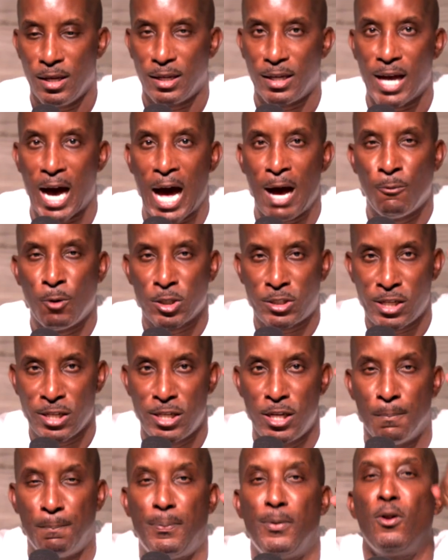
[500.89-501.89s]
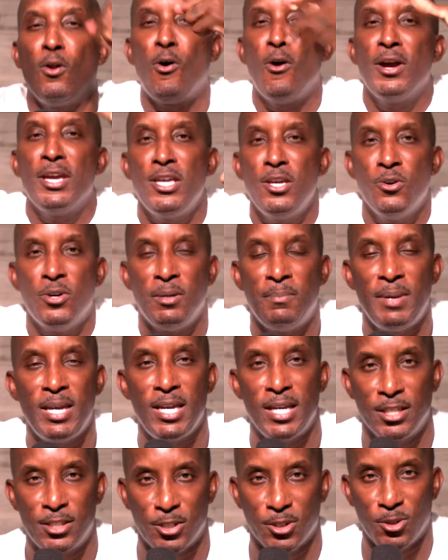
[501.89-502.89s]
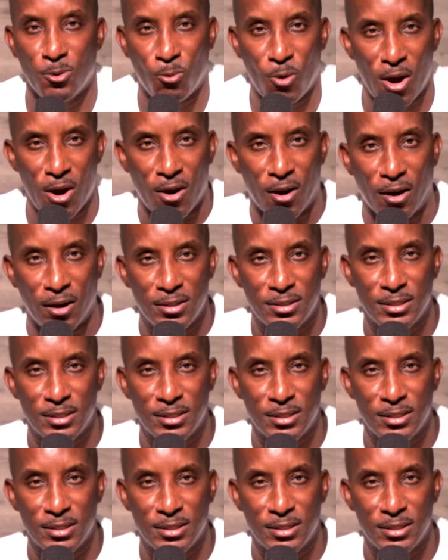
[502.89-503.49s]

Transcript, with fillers: God wants to deploy you and me into the world.